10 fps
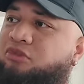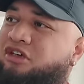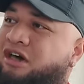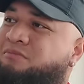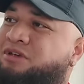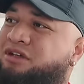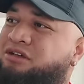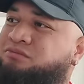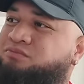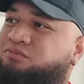Yummy!
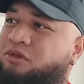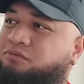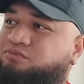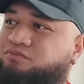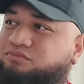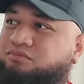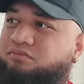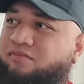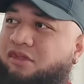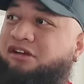
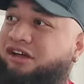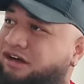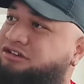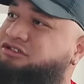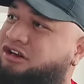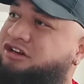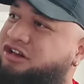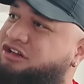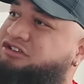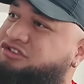Yeah,
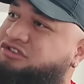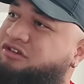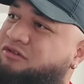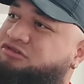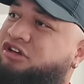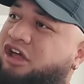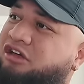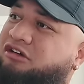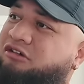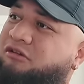it is. It's
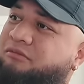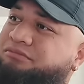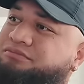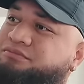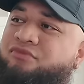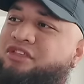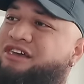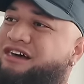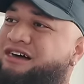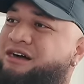cake.
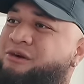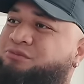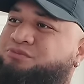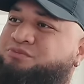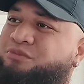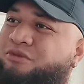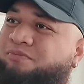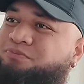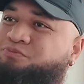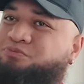Yum.
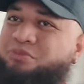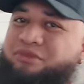Did you